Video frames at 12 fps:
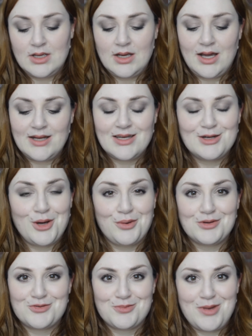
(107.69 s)
I didn't
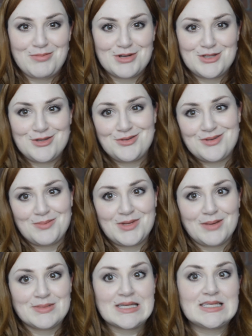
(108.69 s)
always remember to.
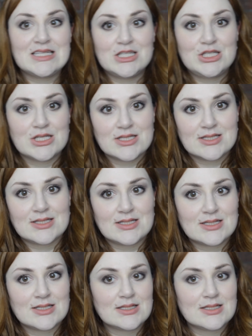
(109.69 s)
Sometimes I did just